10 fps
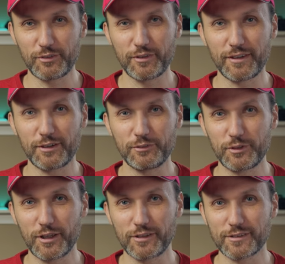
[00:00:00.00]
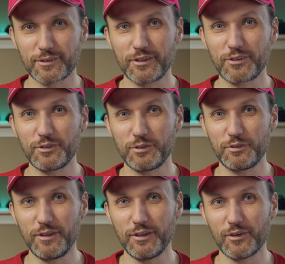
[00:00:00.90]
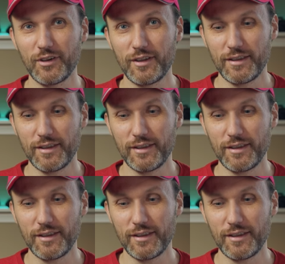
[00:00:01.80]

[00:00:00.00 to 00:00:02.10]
over there, if you guys are listening to this video,